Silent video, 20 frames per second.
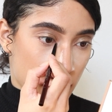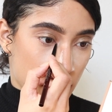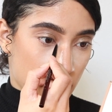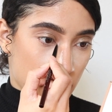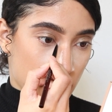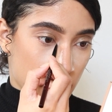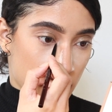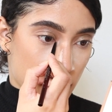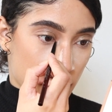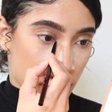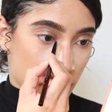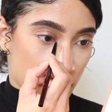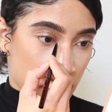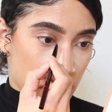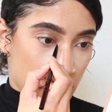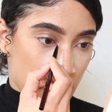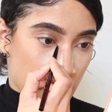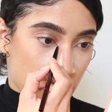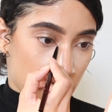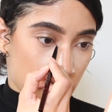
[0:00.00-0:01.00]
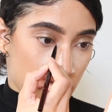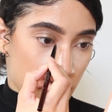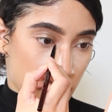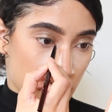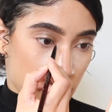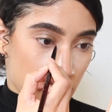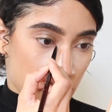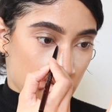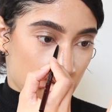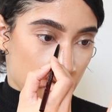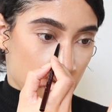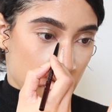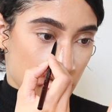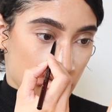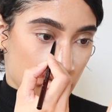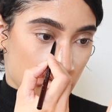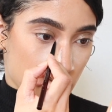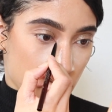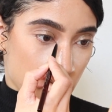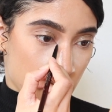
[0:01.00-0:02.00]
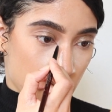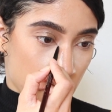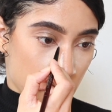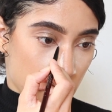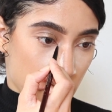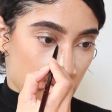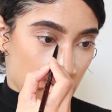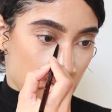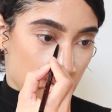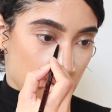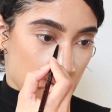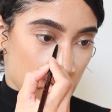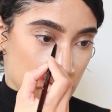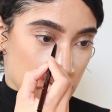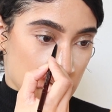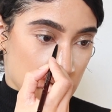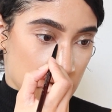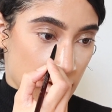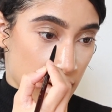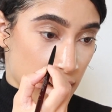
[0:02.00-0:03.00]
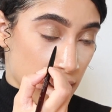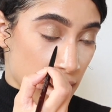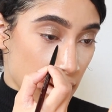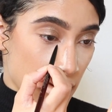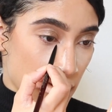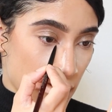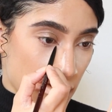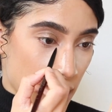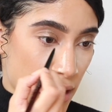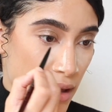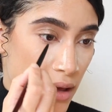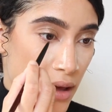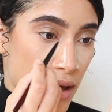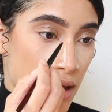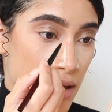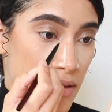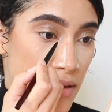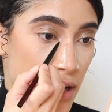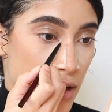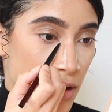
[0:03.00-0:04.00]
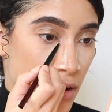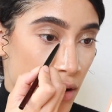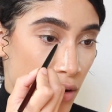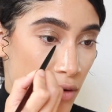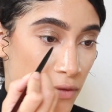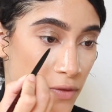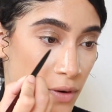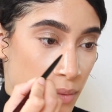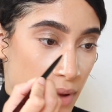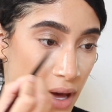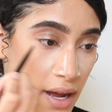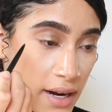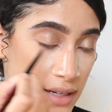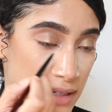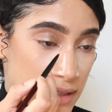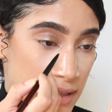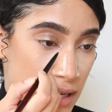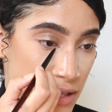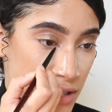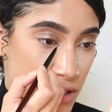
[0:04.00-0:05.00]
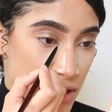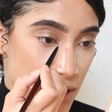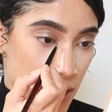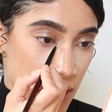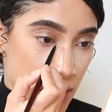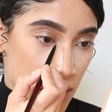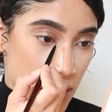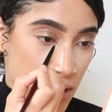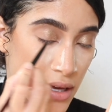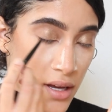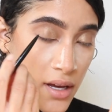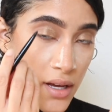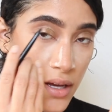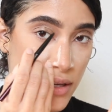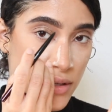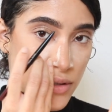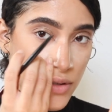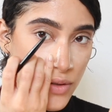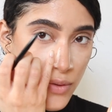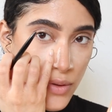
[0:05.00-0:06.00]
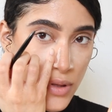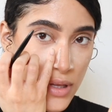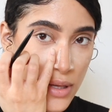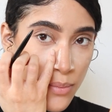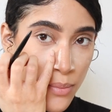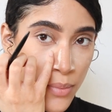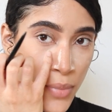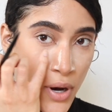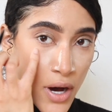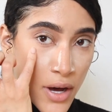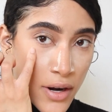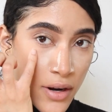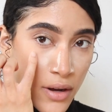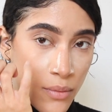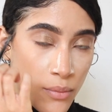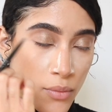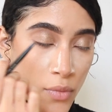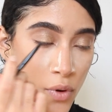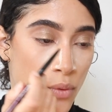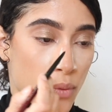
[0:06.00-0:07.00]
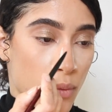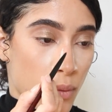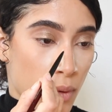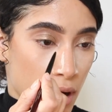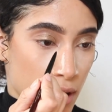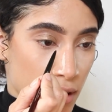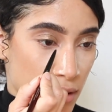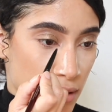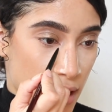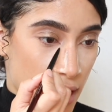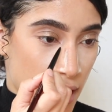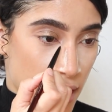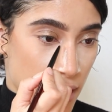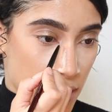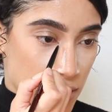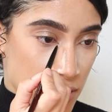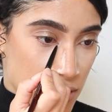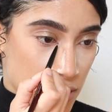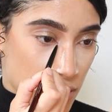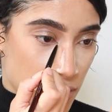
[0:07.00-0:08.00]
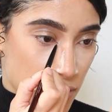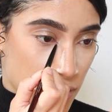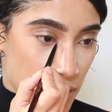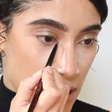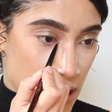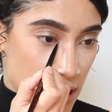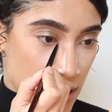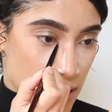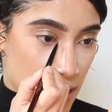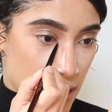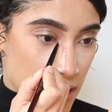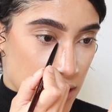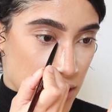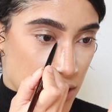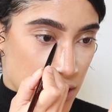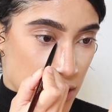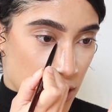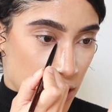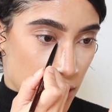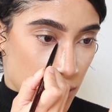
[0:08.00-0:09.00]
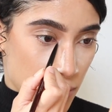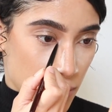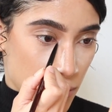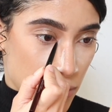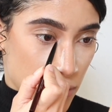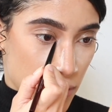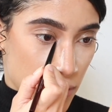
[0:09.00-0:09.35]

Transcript: I come down into my inner corner and extend it. And then I go from that extension into the bottom waterline to create that shape.